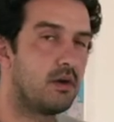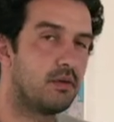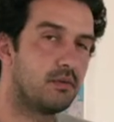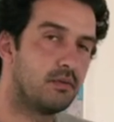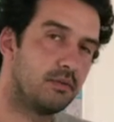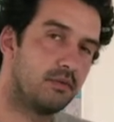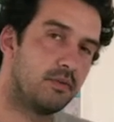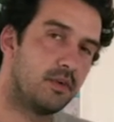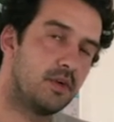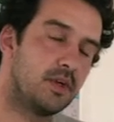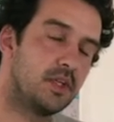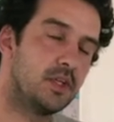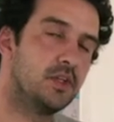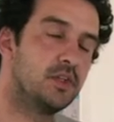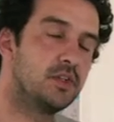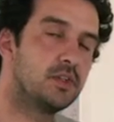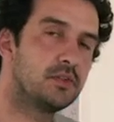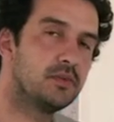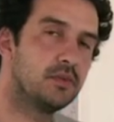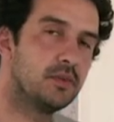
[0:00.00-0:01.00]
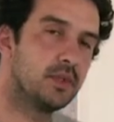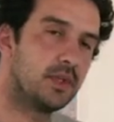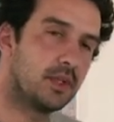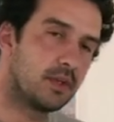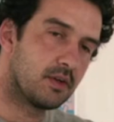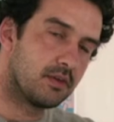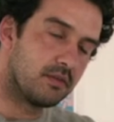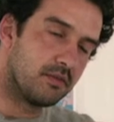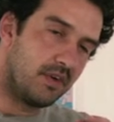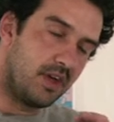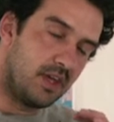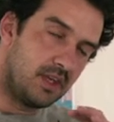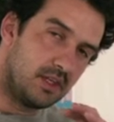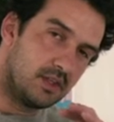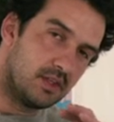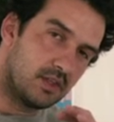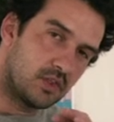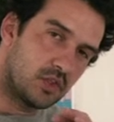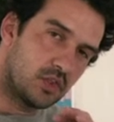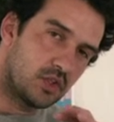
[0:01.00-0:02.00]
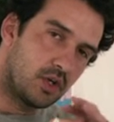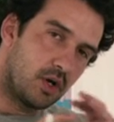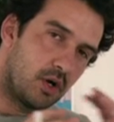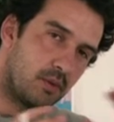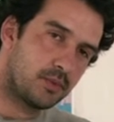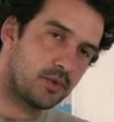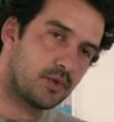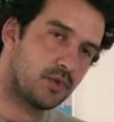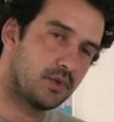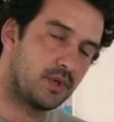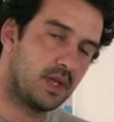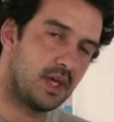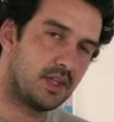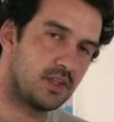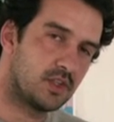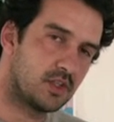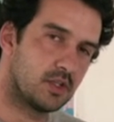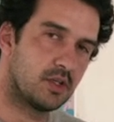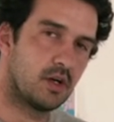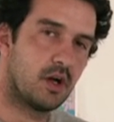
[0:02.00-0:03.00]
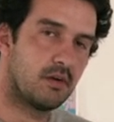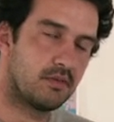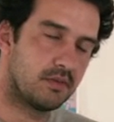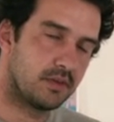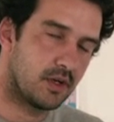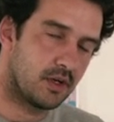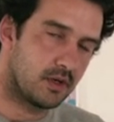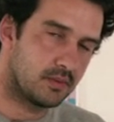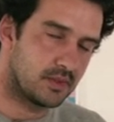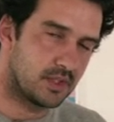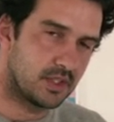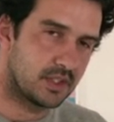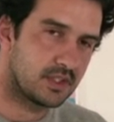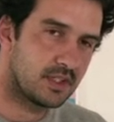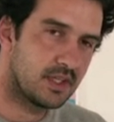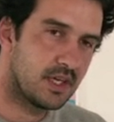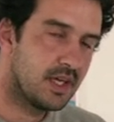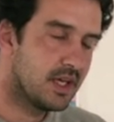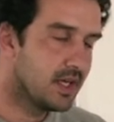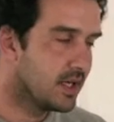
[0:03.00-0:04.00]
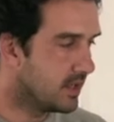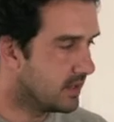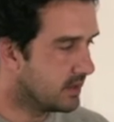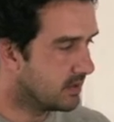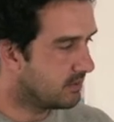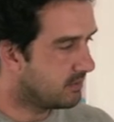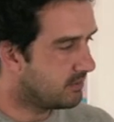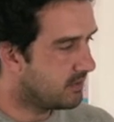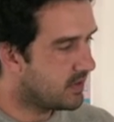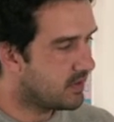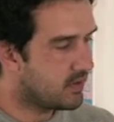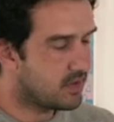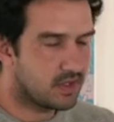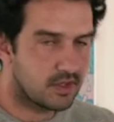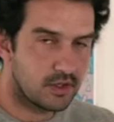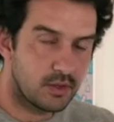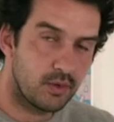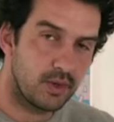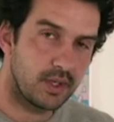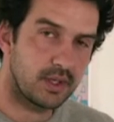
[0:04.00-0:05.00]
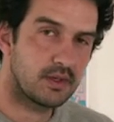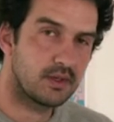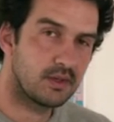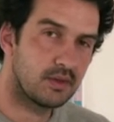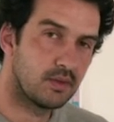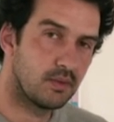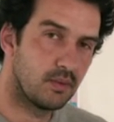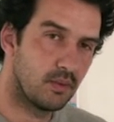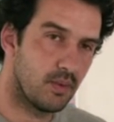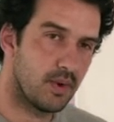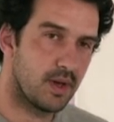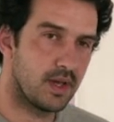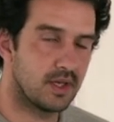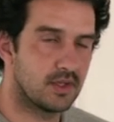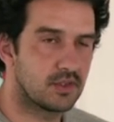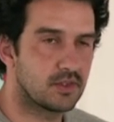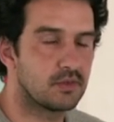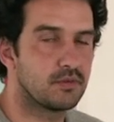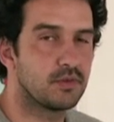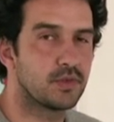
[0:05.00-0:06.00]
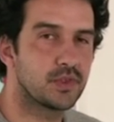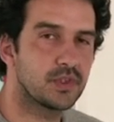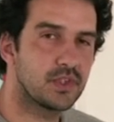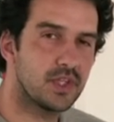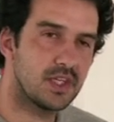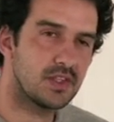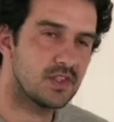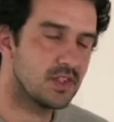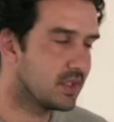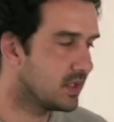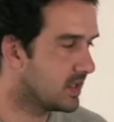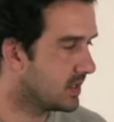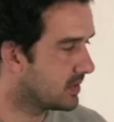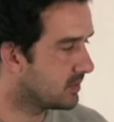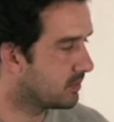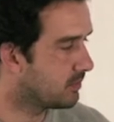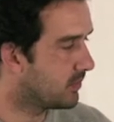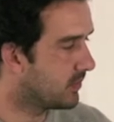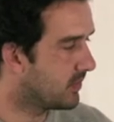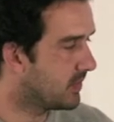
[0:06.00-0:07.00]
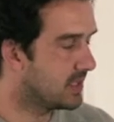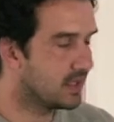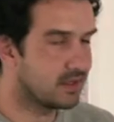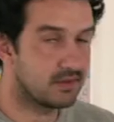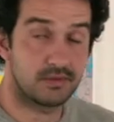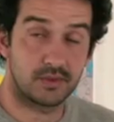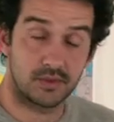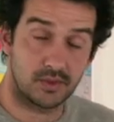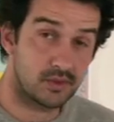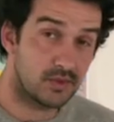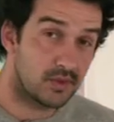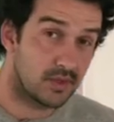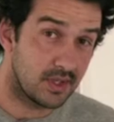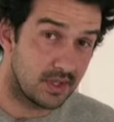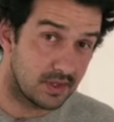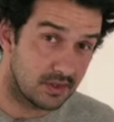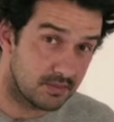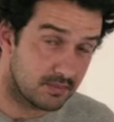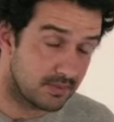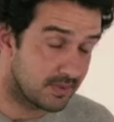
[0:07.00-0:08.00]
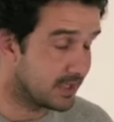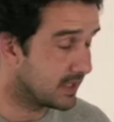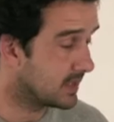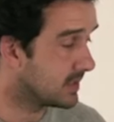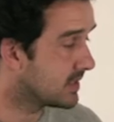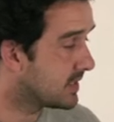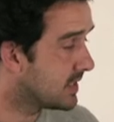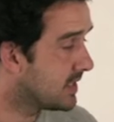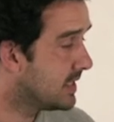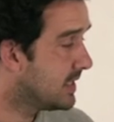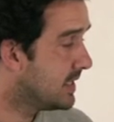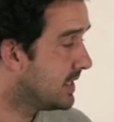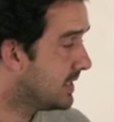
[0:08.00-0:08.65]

are very useful in conveying the sculptural nature of an object in a very quick way. So for sketching, it's brilliant. For drawing, it's brilliant.